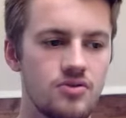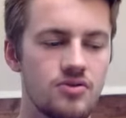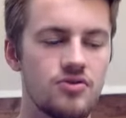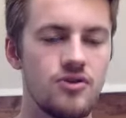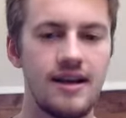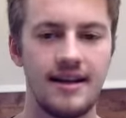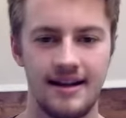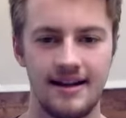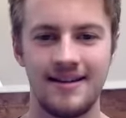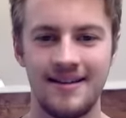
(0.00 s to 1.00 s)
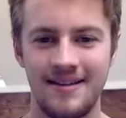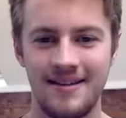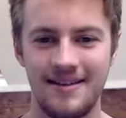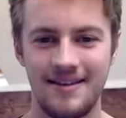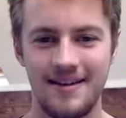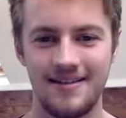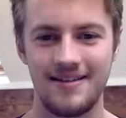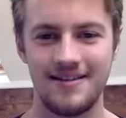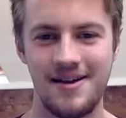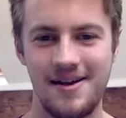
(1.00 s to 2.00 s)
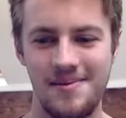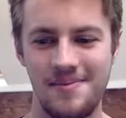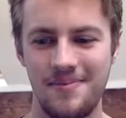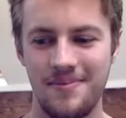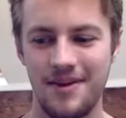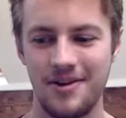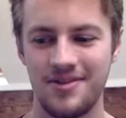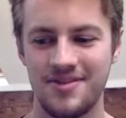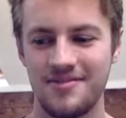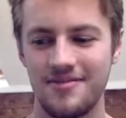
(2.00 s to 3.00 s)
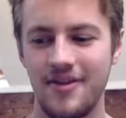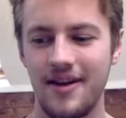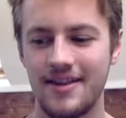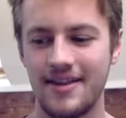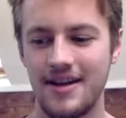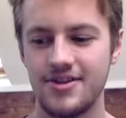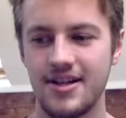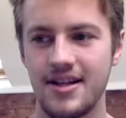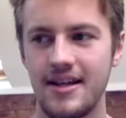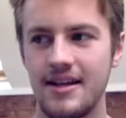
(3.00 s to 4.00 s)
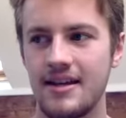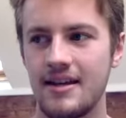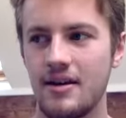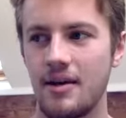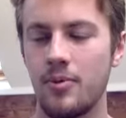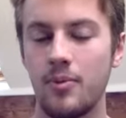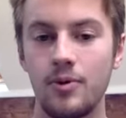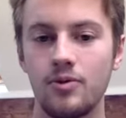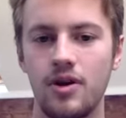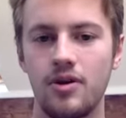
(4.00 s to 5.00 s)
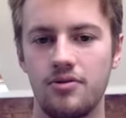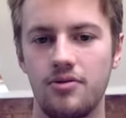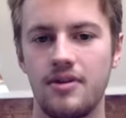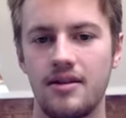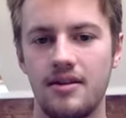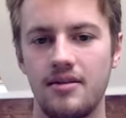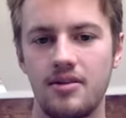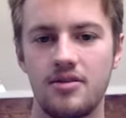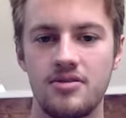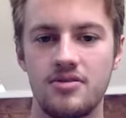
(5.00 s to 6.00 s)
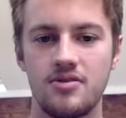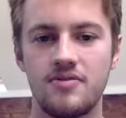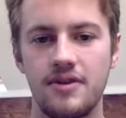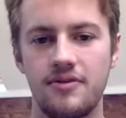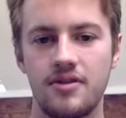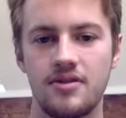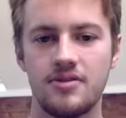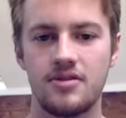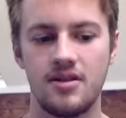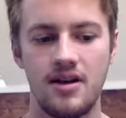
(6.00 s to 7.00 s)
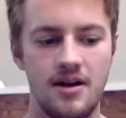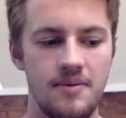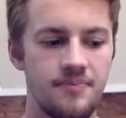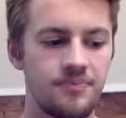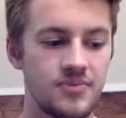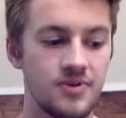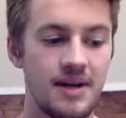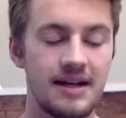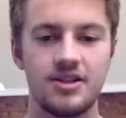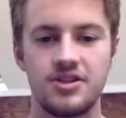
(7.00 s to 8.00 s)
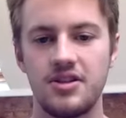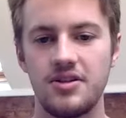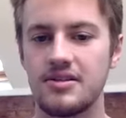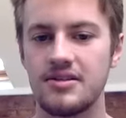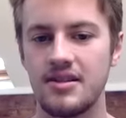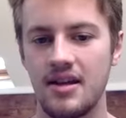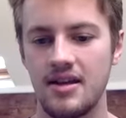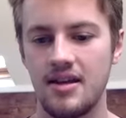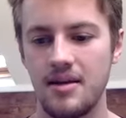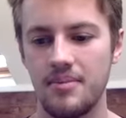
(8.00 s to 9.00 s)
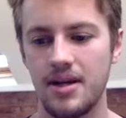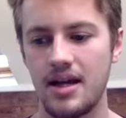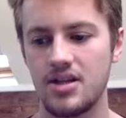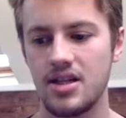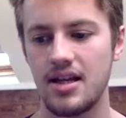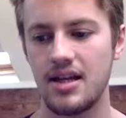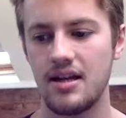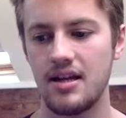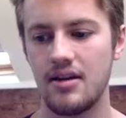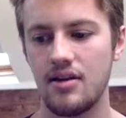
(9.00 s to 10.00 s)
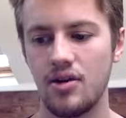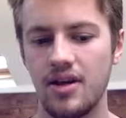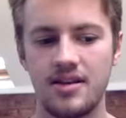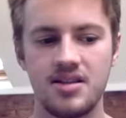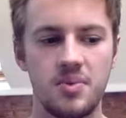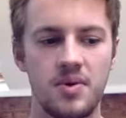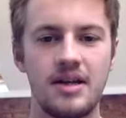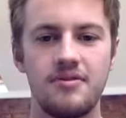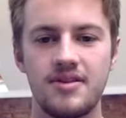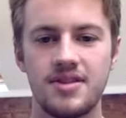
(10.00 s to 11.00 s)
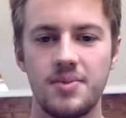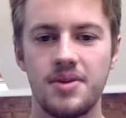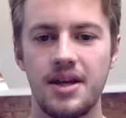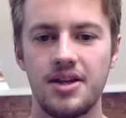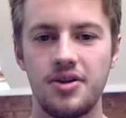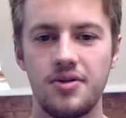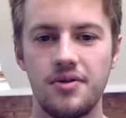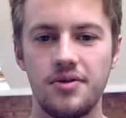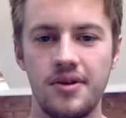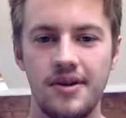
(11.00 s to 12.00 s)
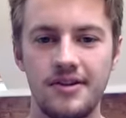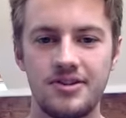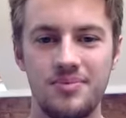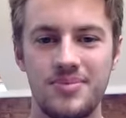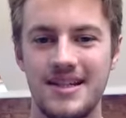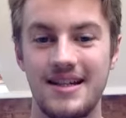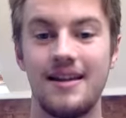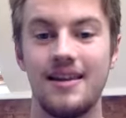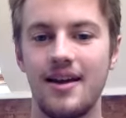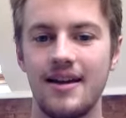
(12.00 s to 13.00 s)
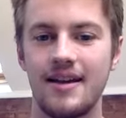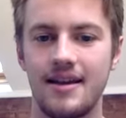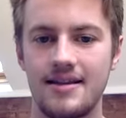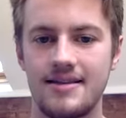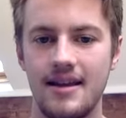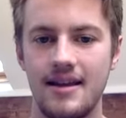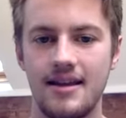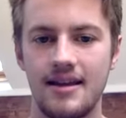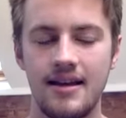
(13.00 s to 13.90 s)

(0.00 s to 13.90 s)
draining, that constant fight, that actually, and we all go through that in sort of different sort of magnitudes, but actually looking at someone, even if someone that you don't particularly like, it's like,